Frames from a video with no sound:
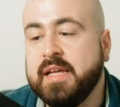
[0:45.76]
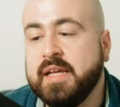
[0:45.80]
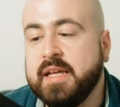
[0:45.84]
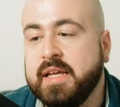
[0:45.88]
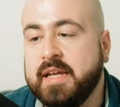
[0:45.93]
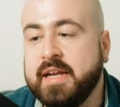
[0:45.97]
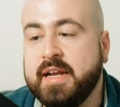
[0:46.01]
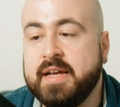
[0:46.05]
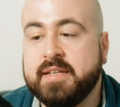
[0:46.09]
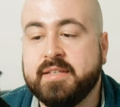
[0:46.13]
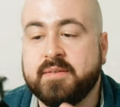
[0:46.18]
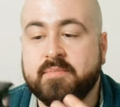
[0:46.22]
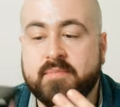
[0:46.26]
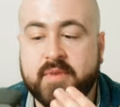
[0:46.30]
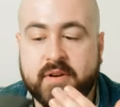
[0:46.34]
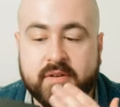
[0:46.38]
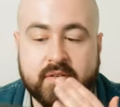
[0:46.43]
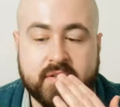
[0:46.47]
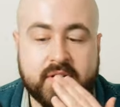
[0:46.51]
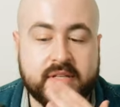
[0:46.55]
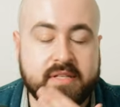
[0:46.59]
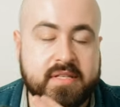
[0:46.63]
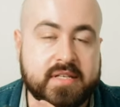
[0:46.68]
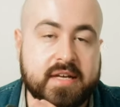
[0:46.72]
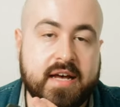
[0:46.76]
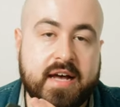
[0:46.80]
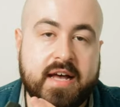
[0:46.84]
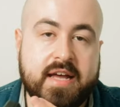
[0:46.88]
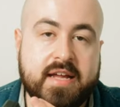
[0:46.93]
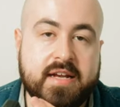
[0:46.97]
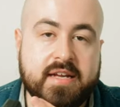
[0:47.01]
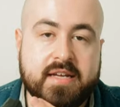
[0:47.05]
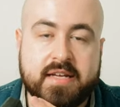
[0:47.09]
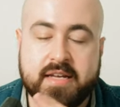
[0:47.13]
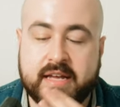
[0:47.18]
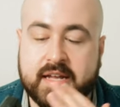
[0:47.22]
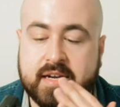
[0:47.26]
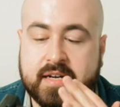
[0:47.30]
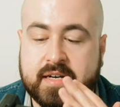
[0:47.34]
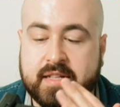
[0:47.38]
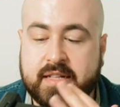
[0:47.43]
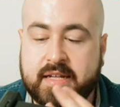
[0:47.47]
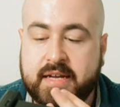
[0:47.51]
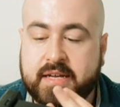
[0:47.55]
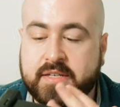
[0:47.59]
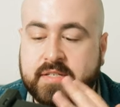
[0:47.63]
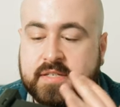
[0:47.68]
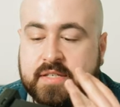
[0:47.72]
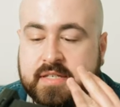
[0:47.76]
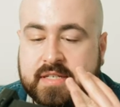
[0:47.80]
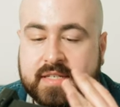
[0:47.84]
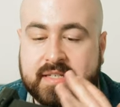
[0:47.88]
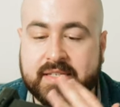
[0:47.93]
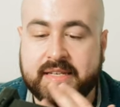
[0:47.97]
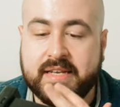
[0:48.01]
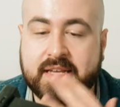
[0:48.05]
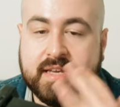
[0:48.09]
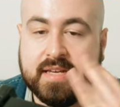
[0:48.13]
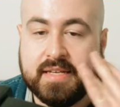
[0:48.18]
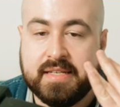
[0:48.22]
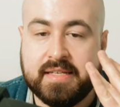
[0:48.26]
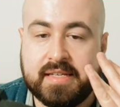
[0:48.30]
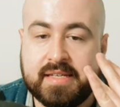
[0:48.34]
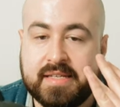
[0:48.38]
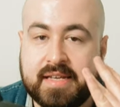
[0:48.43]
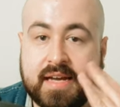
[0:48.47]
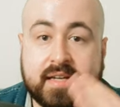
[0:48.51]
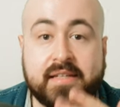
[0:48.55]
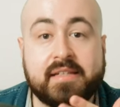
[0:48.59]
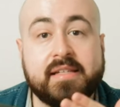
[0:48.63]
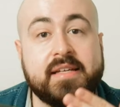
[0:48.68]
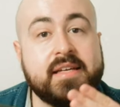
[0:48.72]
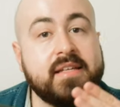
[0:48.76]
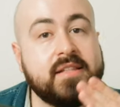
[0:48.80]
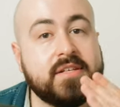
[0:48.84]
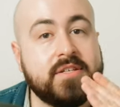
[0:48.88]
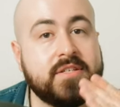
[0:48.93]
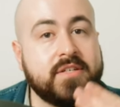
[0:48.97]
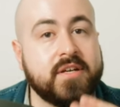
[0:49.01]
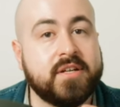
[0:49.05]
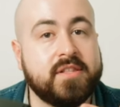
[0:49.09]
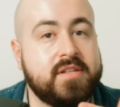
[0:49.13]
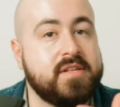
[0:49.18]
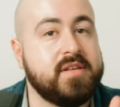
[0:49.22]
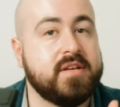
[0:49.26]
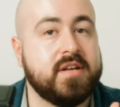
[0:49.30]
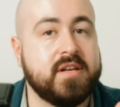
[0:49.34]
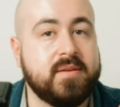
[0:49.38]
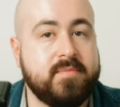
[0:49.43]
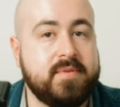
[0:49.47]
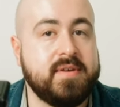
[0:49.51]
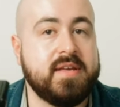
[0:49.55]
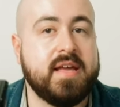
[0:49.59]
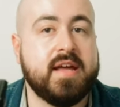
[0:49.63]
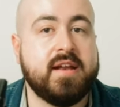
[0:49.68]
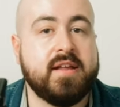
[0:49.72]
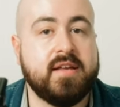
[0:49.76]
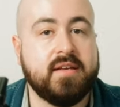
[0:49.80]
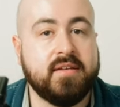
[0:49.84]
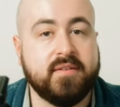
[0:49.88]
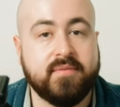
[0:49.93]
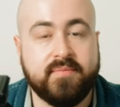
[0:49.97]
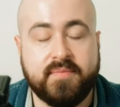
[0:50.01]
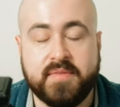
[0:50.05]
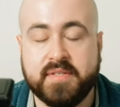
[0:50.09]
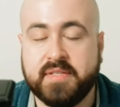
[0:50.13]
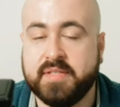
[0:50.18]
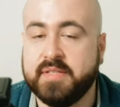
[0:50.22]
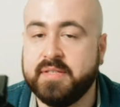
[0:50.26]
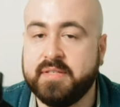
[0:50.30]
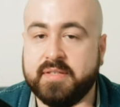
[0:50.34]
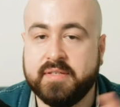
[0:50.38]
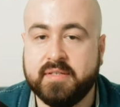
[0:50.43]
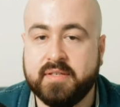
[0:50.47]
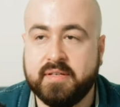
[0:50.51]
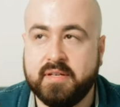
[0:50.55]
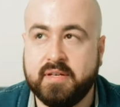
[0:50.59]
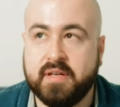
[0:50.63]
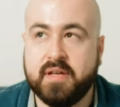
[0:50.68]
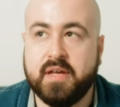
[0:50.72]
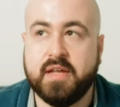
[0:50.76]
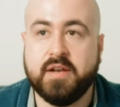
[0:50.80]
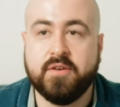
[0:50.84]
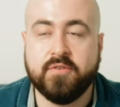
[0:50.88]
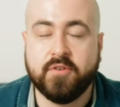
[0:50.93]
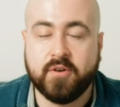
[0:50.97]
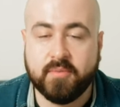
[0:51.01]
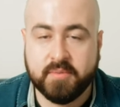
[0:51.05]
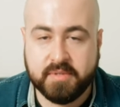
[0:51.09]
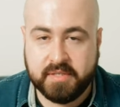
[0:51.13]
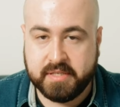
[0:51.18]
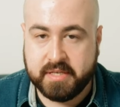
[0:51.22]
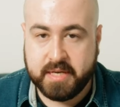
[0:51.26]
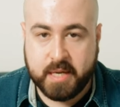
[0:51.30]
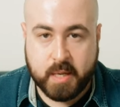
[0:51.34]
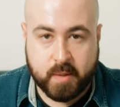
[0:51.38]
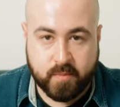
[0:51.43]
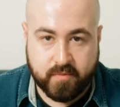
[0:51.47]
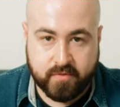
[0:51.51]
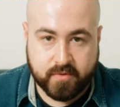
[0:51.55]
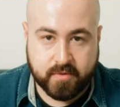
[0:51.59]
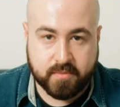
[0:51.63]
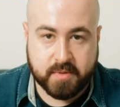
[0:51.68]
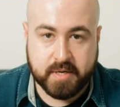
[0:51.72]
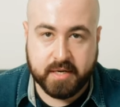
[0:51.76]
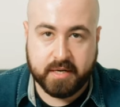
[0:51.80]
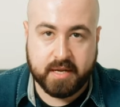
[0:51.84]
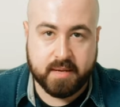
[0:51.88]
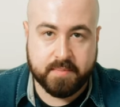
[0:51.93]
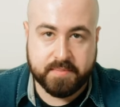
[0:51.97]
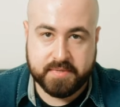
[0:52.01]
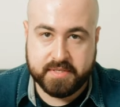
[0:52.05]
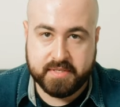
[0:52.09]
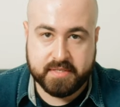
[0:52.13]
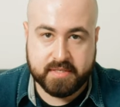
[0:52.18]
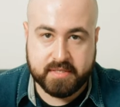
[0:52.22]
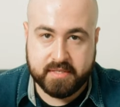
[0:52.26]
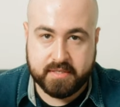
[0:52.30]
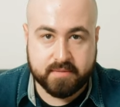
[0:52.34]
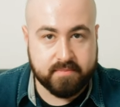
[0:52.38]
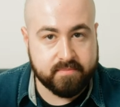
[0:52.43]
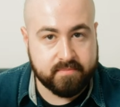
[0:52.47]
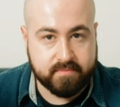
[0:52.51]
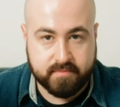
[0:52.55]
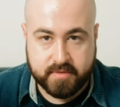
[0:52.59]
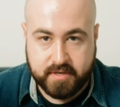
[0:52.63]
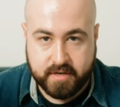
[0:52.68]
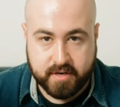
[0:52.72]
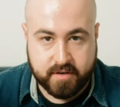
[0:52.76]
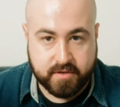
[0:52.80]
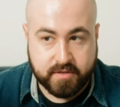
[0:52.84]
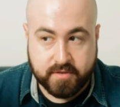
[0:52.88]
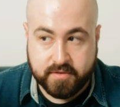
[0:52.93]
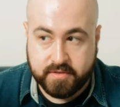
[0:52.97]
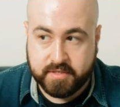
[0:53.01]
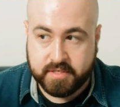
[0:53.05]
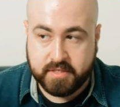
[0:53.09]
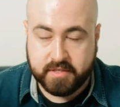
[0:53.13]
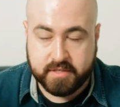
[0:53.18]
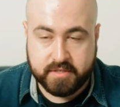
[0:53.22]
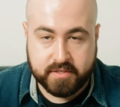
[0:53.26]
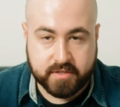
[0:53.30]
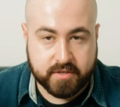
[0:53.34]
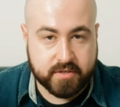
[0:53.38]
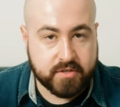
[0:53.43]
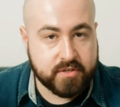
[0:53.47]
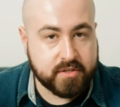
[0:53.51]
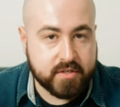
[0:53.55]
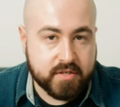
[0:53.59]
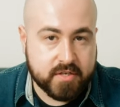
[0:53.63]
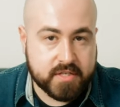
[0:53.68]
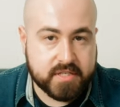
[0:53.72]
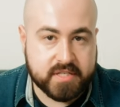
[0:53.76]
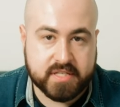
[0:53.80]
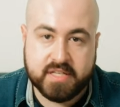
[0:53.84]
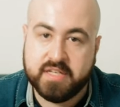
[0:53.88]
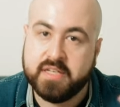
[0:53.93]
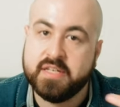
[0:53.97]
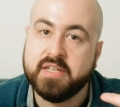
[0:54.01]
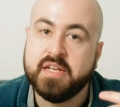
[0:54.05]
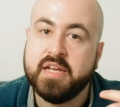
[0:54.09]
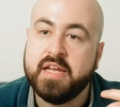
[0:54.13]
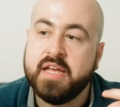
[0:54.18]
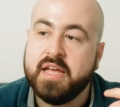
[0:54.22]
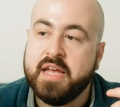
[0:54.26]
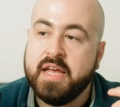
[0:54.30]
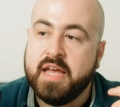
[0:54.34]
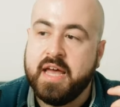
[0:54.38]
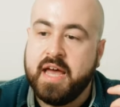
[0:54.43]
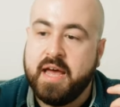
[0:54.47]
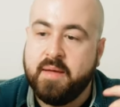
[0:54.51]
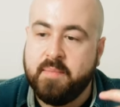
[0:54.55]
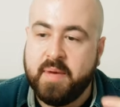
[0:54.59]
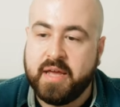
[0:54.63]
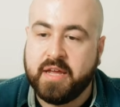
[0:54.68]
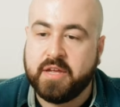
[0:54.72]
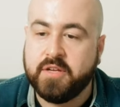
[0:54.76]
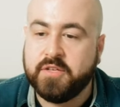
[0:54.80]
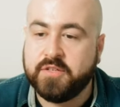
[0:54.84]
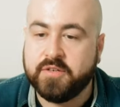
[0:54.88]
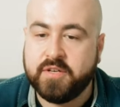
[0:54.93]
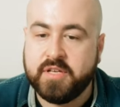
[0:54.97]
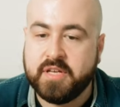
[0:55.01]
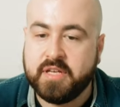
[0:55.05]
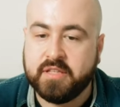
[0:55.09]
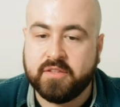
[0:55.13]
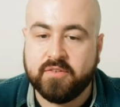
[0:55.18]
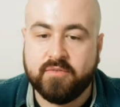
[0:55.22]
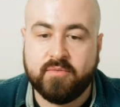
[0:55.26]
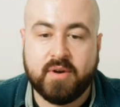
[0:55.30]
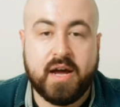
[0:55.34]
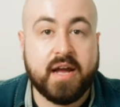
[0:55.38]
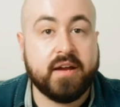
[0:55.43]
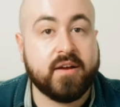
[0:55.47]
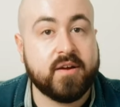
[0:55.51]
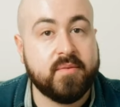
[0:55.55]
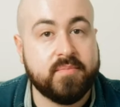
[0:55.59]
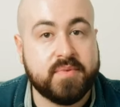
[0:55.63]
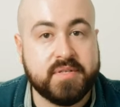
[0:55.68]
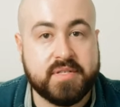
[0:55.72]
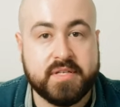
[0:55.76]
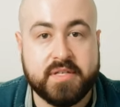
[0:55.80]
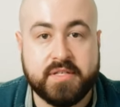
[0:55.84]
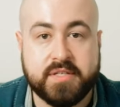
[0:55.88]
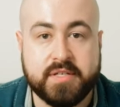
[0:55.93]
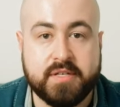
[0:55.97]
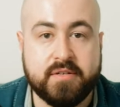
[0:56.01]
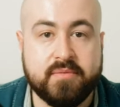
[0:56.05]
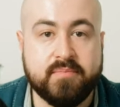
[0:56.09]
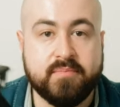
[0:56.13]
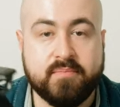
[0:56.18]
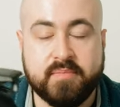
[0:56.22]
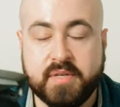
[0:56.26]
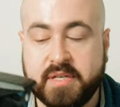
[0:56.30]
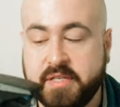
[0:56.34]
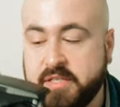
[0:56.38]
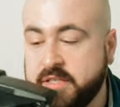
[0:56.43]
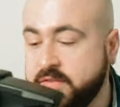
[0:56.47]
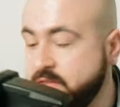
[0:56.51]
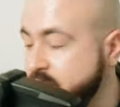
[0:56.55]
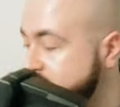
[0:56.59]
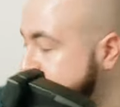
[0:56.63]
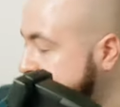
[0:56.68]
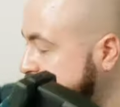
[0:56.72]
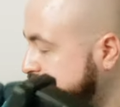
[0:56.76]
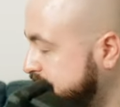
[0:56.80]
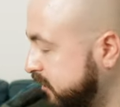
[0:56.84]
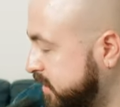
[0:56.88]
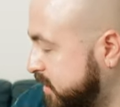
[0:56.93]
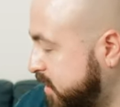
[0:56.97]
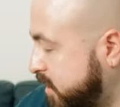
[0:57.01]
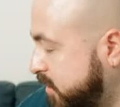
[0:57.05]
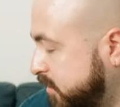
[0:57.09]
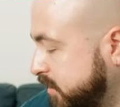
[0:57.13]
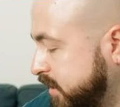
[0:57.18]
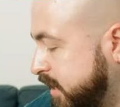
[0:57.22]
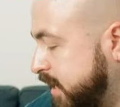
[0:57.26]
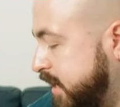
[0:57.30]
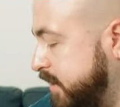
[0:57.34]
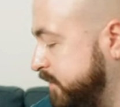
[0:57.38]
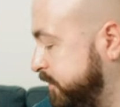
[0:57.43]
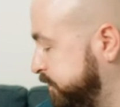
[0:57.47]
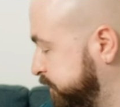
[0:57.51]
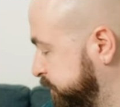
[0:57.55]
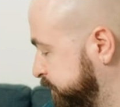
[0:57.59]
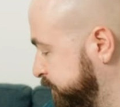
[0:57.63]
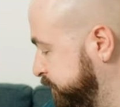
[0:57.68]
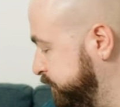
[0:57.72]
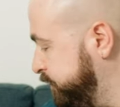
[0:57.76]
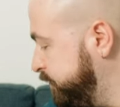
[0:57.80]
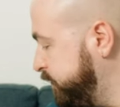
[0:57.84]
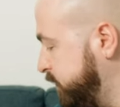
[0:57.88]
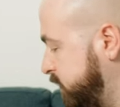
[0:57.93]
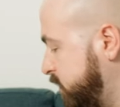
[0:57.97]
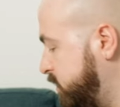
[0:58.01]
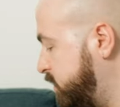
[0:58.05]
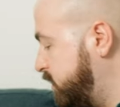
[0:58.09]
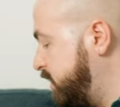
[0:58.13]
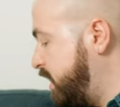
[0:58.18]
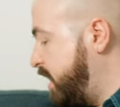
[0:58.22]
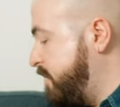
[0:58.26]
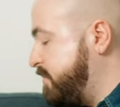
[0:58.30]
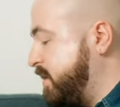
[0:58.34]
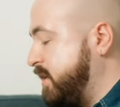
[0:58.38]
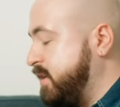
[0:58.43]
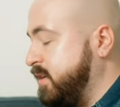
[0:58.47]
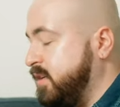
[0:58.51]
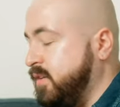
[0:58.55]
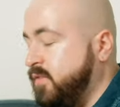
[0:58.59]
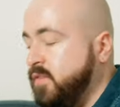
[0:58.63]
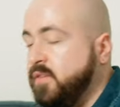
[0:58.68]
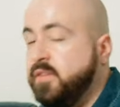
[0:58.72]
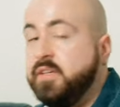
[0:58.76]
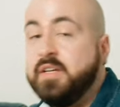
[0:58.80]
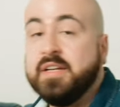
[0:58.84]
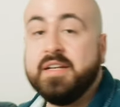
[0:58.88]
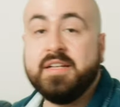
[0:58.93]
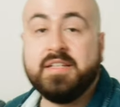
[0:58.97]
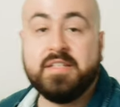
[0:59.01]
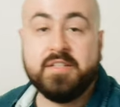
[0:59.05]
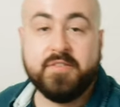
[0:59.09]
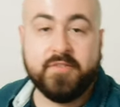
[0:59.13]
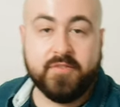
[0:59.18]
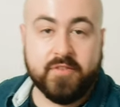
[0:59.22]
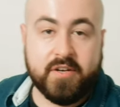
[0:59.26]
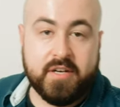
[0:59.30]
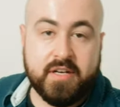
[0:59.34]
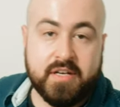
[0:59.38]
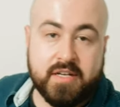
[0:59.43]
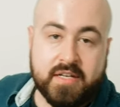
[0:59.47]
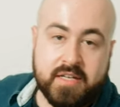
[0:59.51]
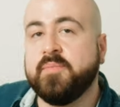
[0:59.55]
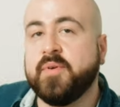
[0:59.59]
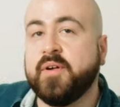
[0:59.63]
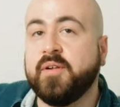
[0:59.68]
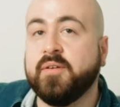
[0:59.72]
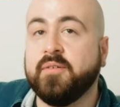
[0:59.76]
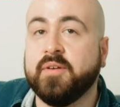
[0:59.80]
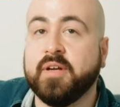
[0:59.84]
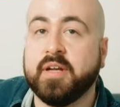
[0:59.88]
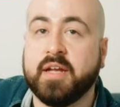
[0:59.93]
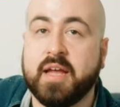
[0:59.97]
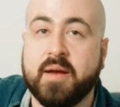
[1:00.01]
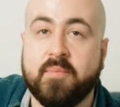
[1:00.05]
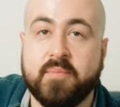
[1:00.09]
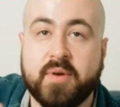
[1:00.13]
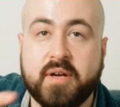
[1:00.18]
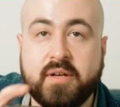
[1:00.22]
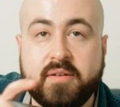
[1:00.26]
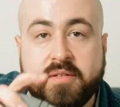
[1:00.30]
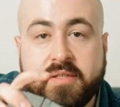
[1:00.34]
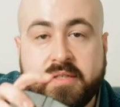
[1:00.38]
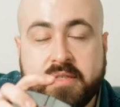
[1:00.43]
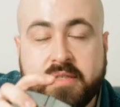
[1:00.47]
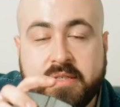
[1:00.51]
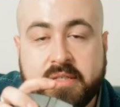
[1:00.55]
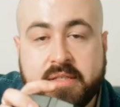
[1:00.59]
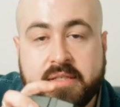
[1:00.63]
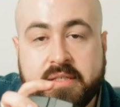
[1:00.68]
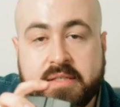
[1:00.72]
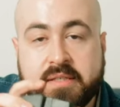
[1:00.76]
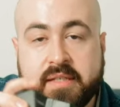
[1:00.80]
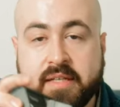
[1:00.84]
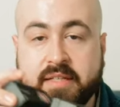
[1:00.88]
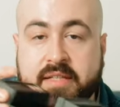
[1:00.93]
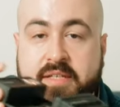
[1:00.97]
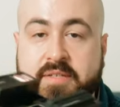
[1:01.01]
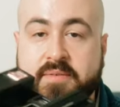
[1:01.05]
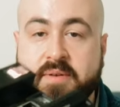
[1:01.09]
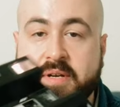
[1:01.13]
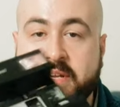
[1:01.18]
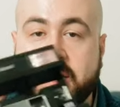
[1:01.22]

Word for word: it has a mirror inside and it allows you to see exactly the shot that you're gonna be getting. This is enormously helpful when it comes to you know using this on shoots and, and making sure you get the right composition. Because if you look at an older or I mean, if you look at a different Polaroid camera, like this one